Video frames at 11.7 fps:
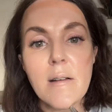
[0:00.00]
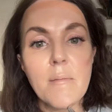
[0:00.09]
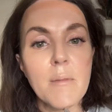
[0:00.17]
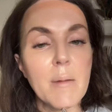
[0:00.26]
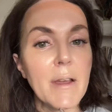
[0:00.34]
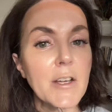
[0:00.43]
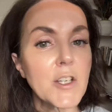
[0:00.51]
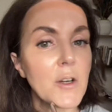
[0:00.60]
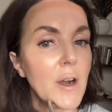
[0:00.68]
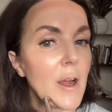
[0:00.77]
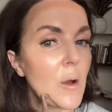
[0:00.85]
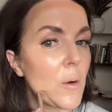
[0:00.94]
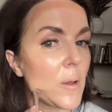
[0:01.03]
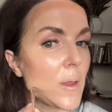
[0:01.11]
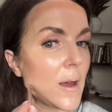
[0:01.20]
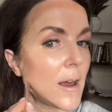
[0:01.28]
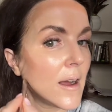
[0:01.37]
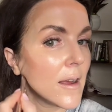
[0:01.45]
I'm going to make sure I go
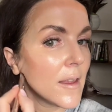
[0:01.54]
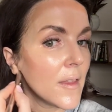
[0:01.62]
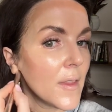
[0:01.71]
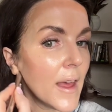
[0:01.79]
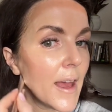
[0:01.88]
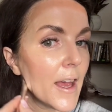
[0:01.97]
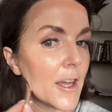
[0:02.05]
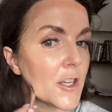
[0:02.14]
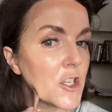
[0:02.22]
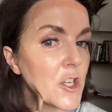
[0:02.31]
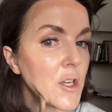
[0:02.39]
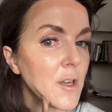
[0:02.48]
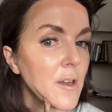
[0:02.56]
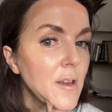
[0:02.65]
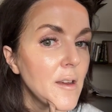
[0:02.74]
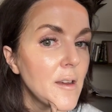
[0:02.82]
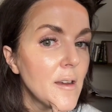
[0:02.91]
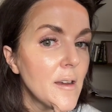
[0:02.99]
along the edge
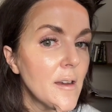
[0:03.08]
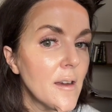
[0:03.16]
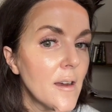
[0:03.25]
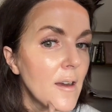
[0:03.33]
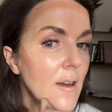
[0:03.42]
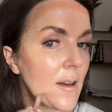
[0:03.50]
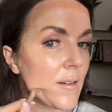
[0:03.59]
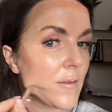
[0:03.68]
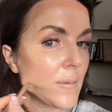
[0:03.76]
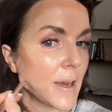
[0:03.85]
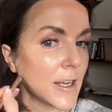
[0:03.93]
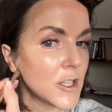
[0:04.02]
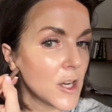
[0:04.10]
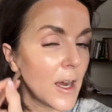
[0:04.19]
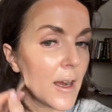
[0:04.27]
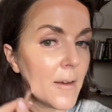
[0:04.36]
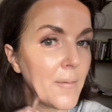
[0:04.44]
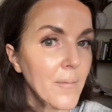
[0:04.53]
of my
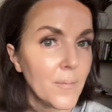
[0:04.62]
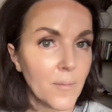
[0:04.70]
jaw.